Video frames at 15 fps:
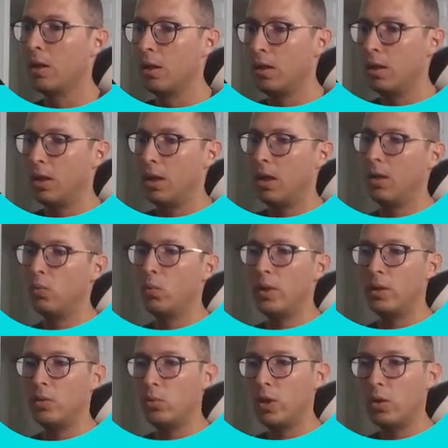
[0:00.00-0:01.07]
And
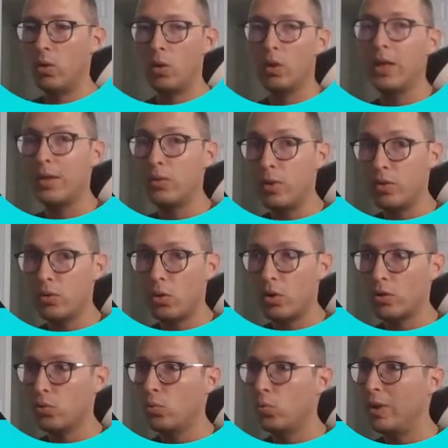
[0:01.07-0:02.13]
when we call get resource, we